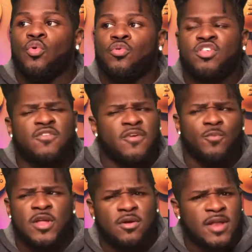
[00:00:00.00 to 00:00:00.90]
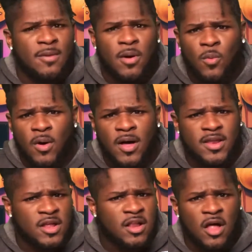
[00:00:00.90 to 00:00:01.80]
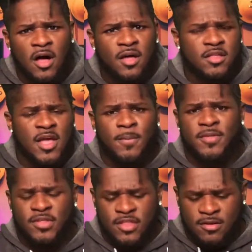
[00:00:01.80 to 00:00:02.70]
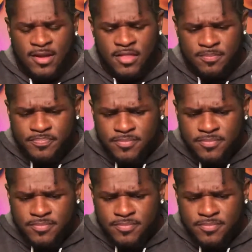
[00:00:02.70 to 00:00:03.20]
she's from Reno 911 and Claws and a couple other series.